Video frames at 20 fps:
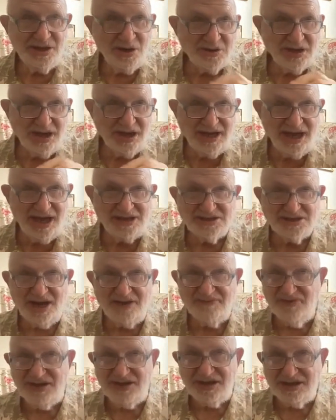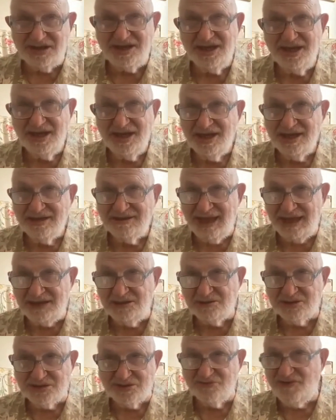don't get HIV, then
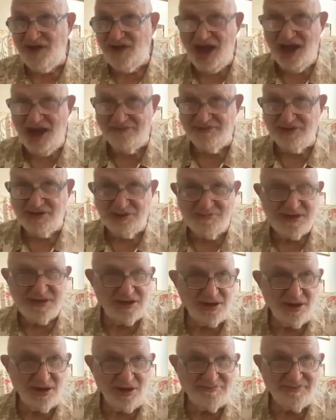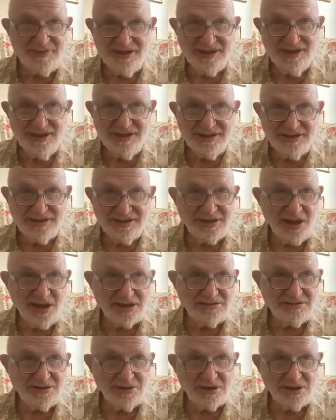you survive and you
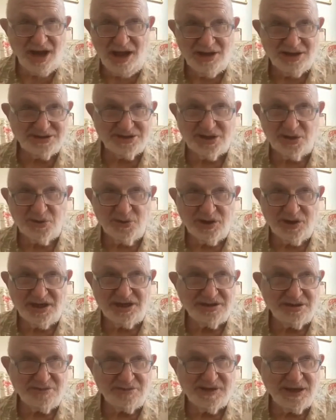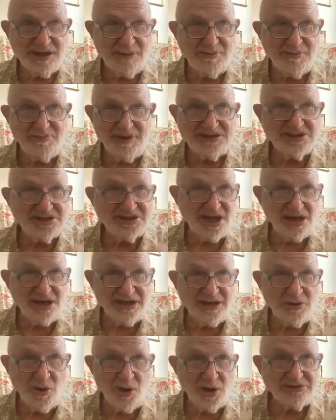get your college degree and you become a
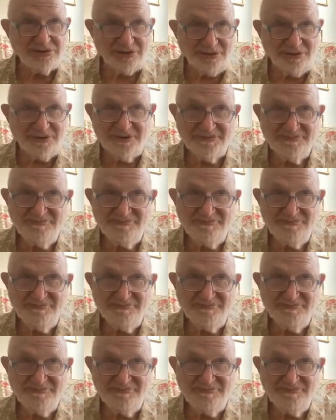best-selling author.